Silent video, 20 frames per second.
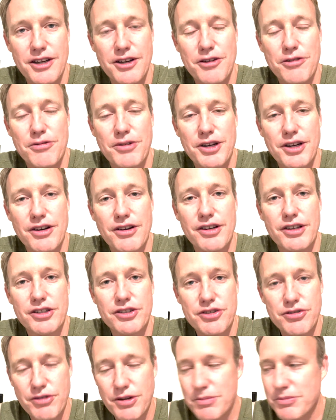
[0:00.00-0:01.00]
we are
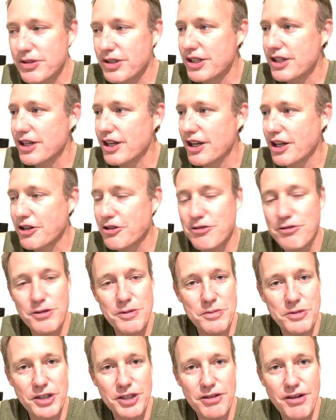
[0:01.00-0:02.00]
extremely,
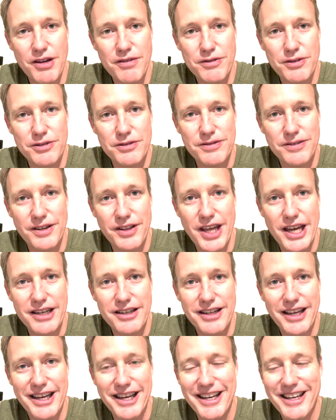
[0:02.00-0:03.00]
extremely grateful for that
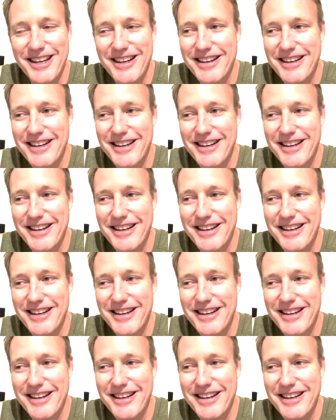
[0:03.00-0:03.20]
day.